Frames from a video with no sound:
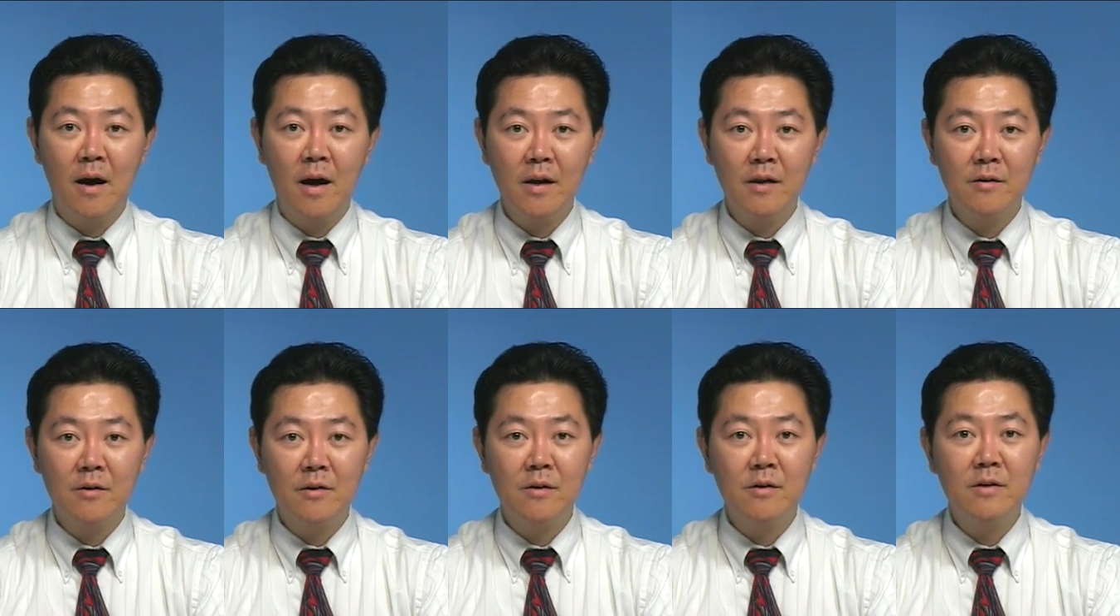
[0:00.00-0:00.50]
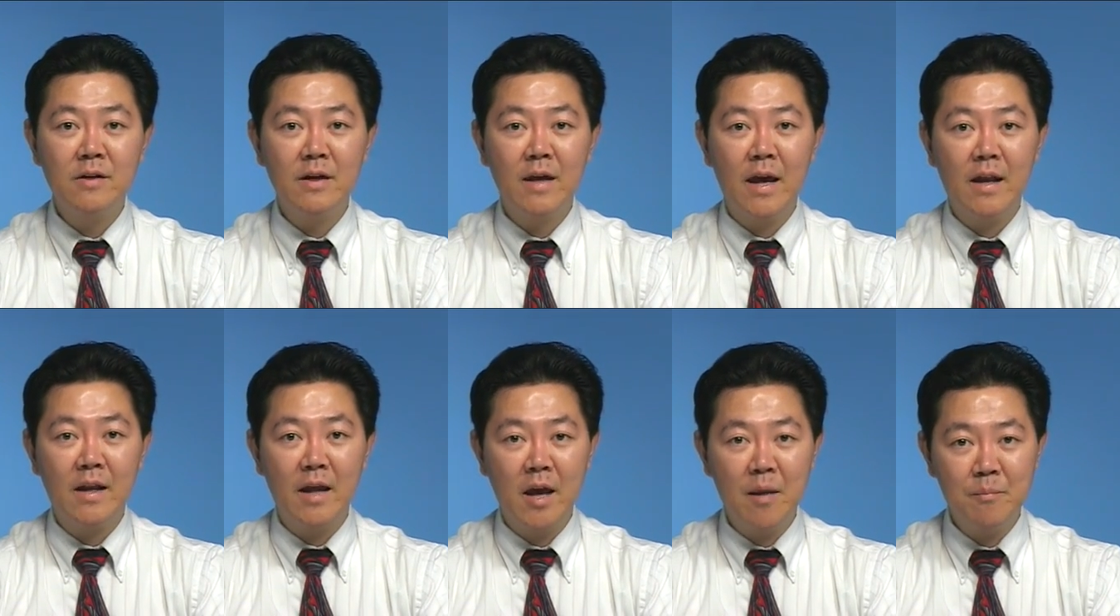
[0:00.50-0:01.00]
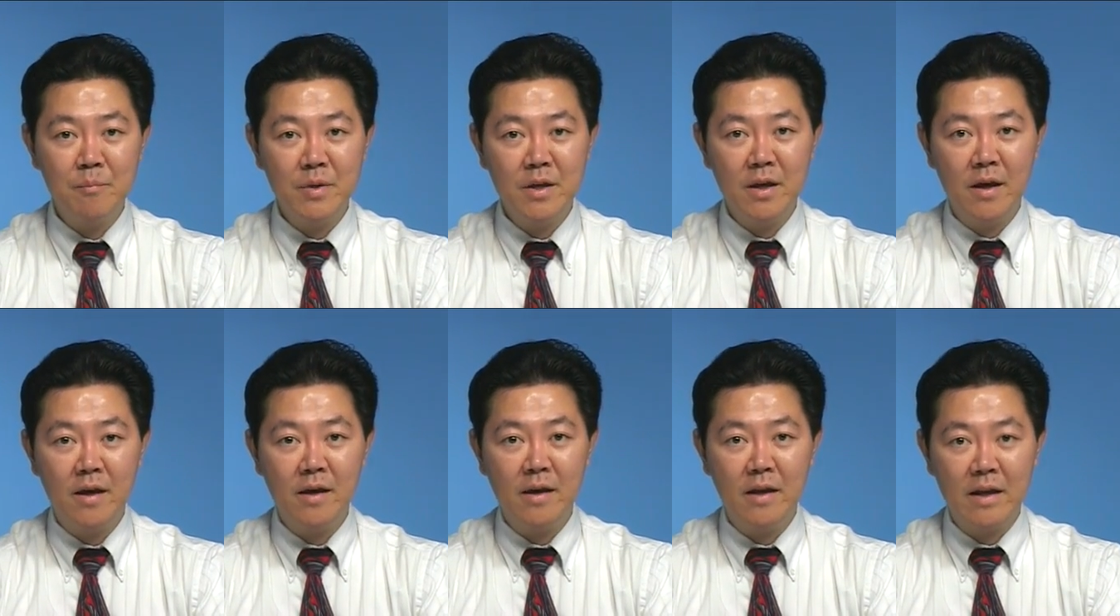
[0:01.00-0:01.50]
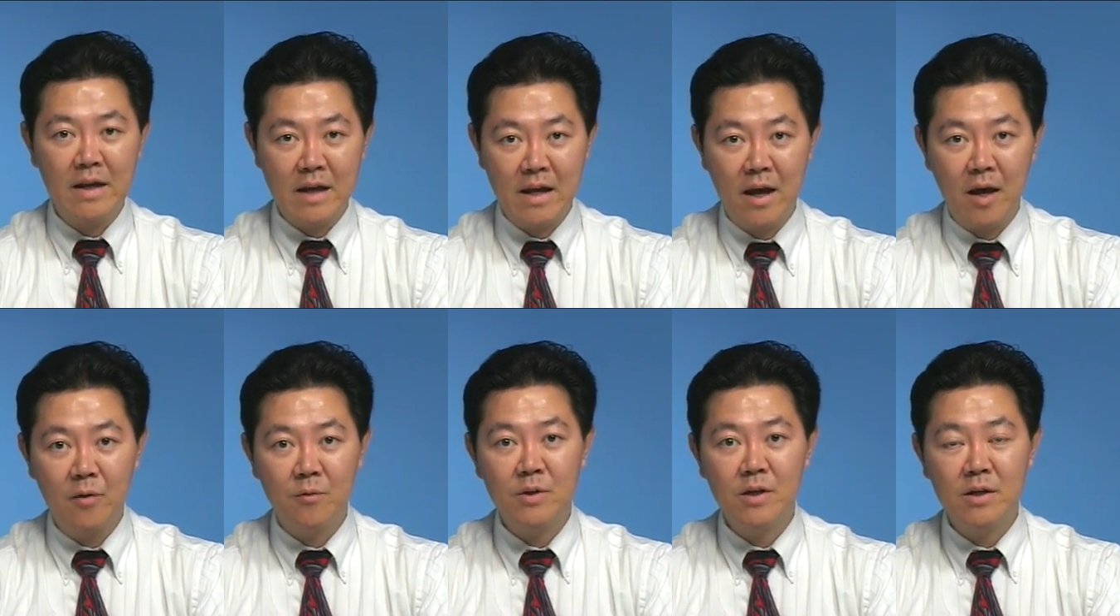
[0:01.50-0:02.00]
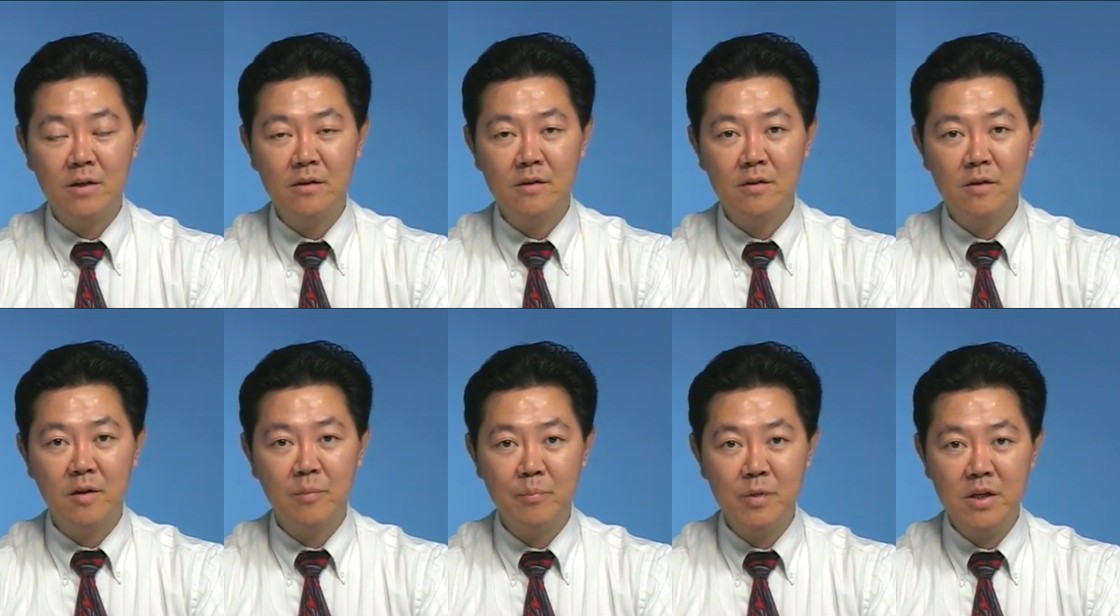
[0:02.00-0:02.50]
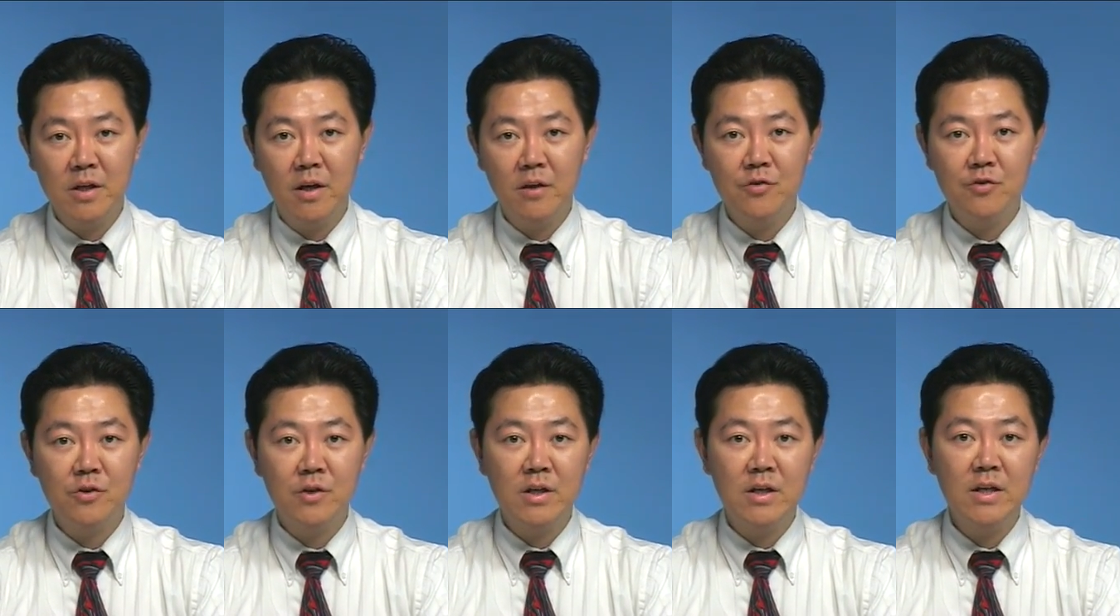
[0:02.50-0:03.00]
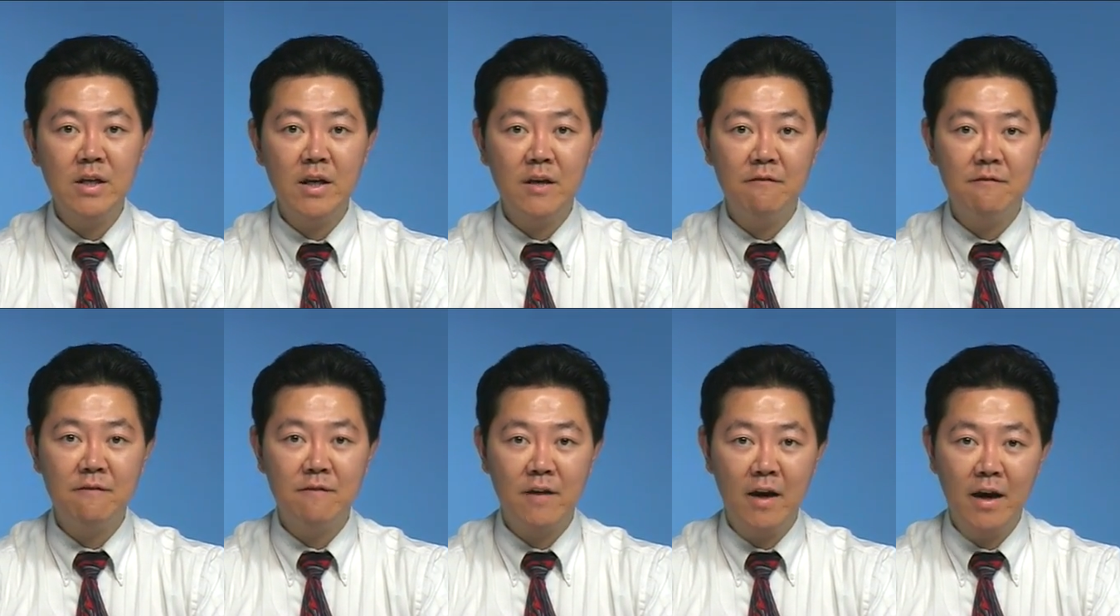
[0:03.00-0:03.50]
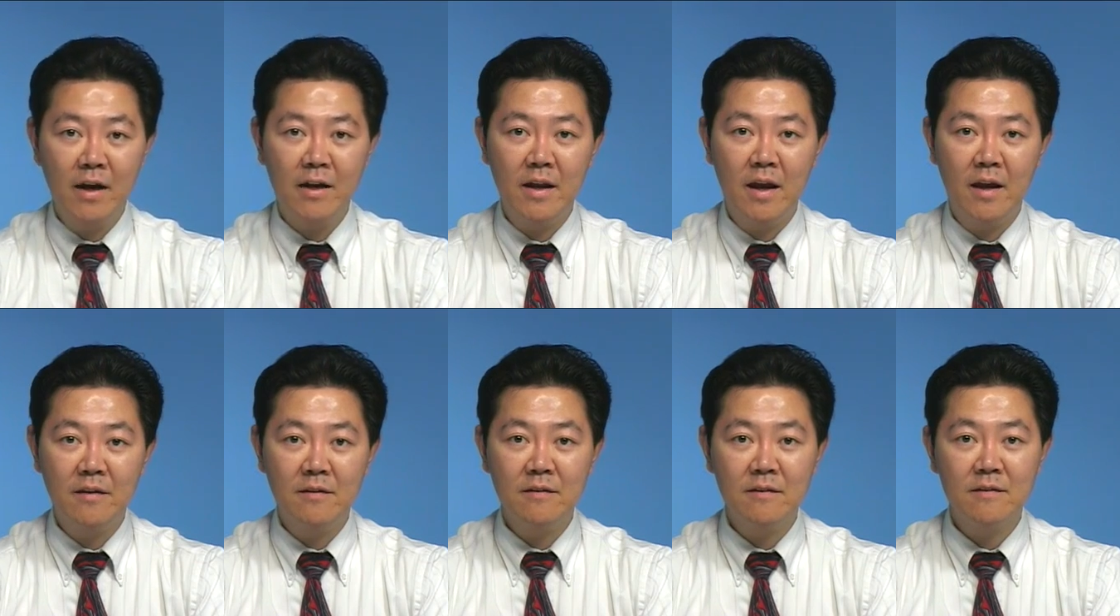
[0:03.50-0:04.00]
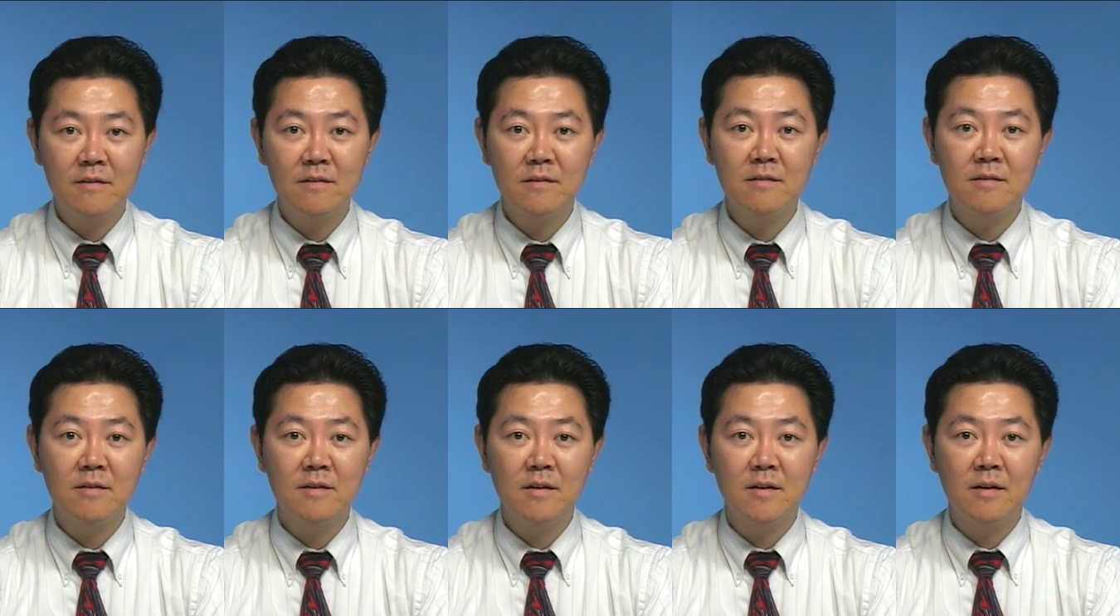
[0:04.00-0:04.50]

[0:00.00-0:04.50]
I earned an MBA in accounting, a PhD in finance,